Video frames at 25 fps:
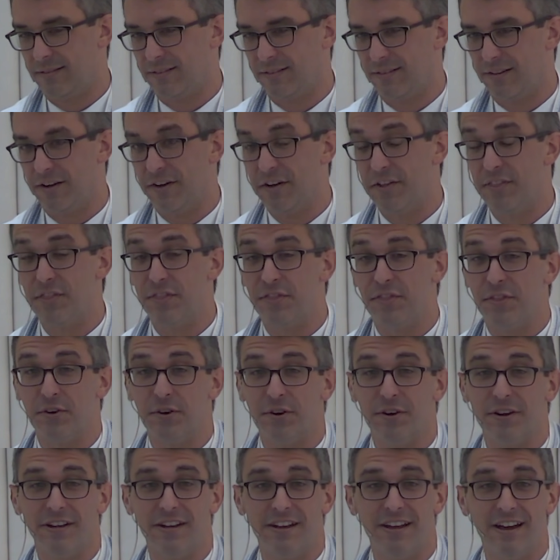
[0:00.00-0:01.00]
A
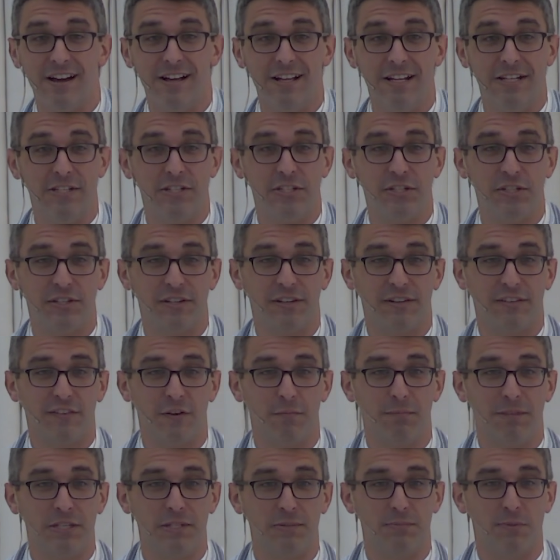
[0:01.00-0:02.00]
third nudge
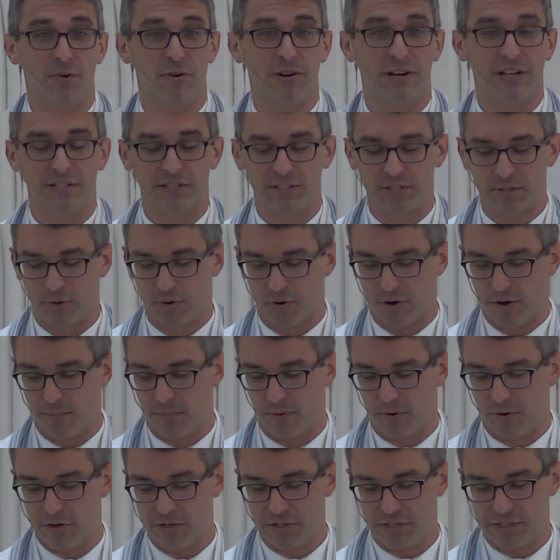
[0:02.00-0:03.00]
from this morning's Torah
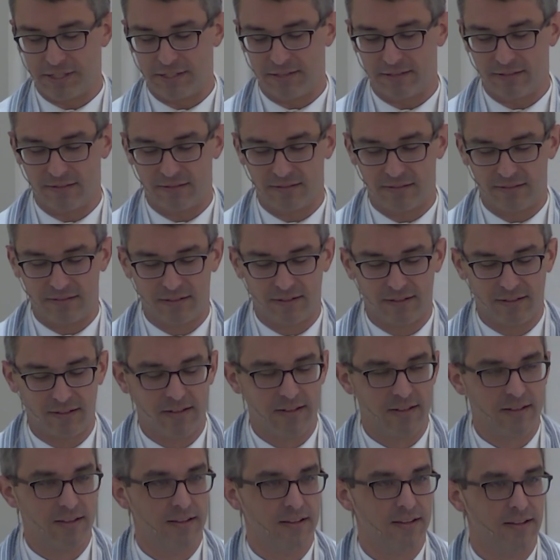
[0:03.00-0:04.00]
portion.
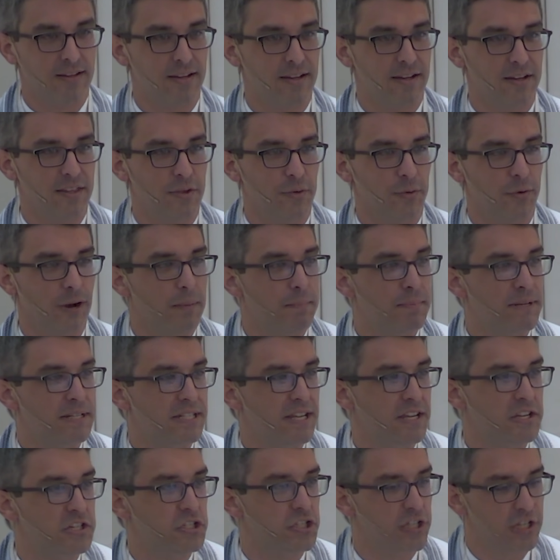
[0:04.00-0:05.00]
The
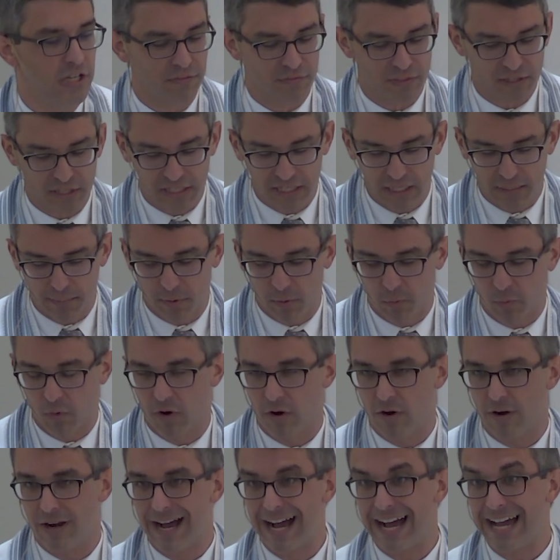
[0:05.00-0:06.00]
repetition of the Hebrew
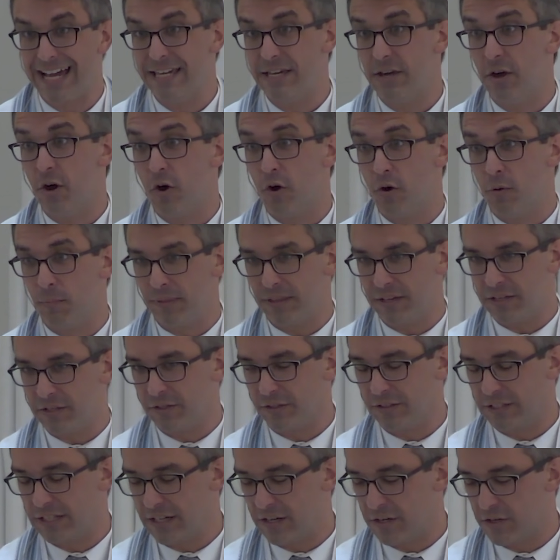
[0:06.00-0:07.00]
word hayom that
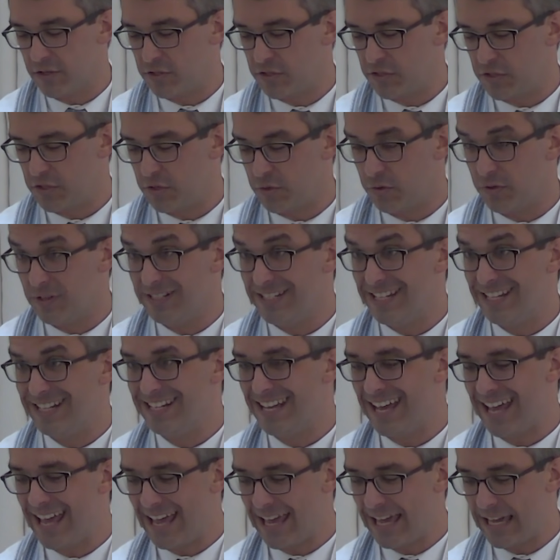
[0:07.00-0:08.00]
you'll hear soon,
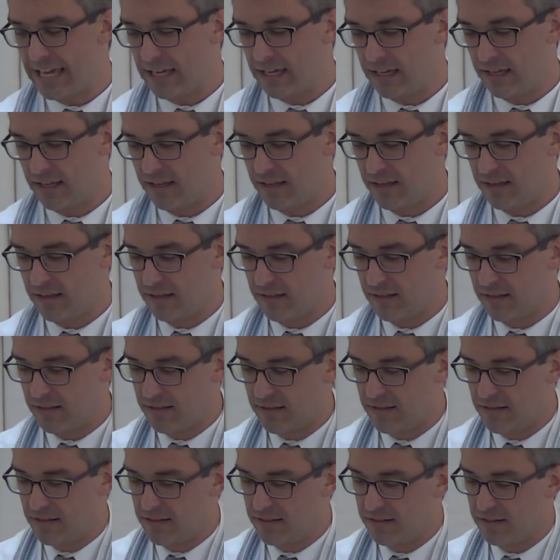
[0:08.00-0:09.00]
today.
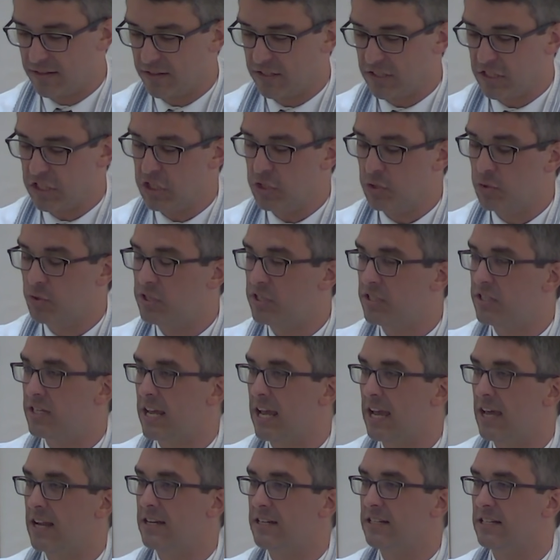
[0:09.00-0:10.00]
You
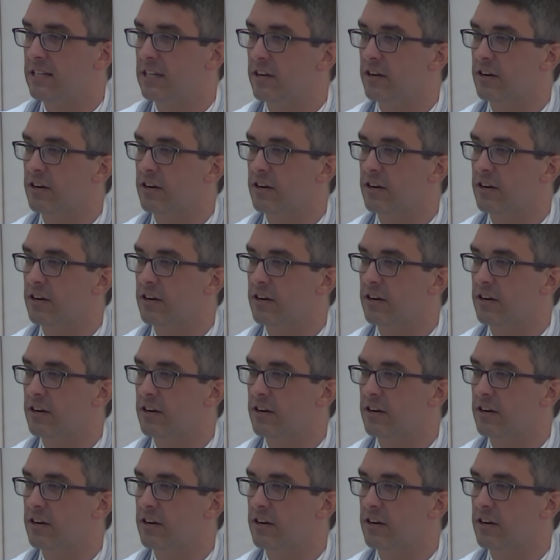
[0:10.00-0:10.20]
stand here